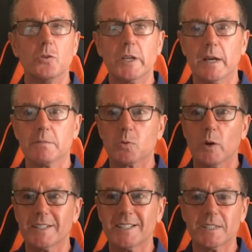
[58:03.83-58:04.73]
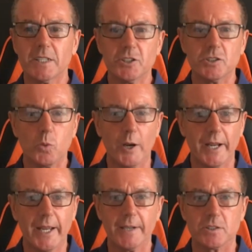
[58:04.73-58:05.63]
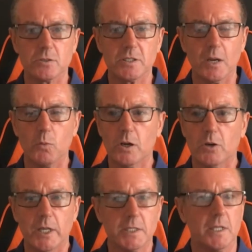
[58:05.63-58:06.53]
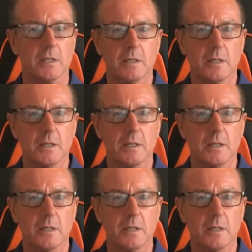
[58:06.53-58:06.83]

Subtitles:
games where decisions went against us. That were crazy.